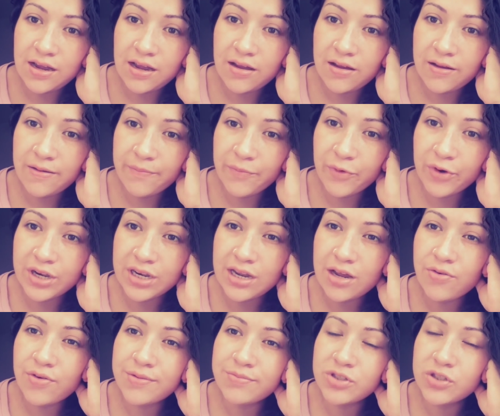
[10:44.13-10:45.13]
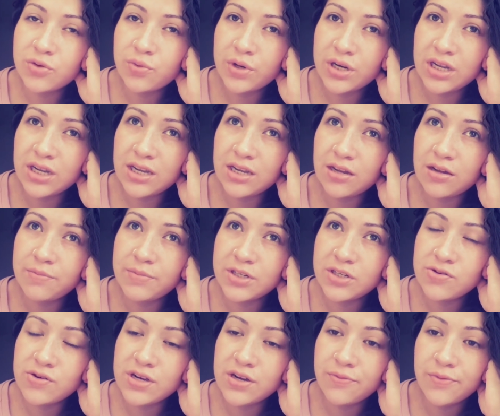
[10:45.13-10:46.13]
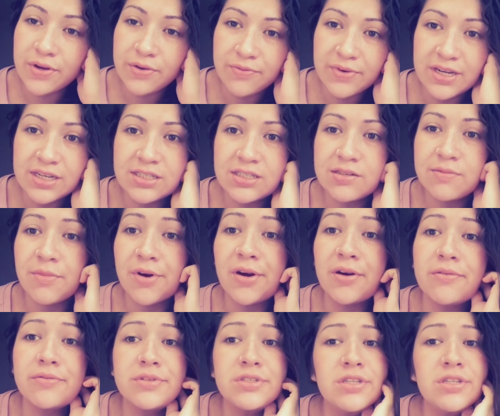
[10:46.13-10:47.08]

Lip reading: Right now I'm 20, I'll be 21 weeks tomorrow.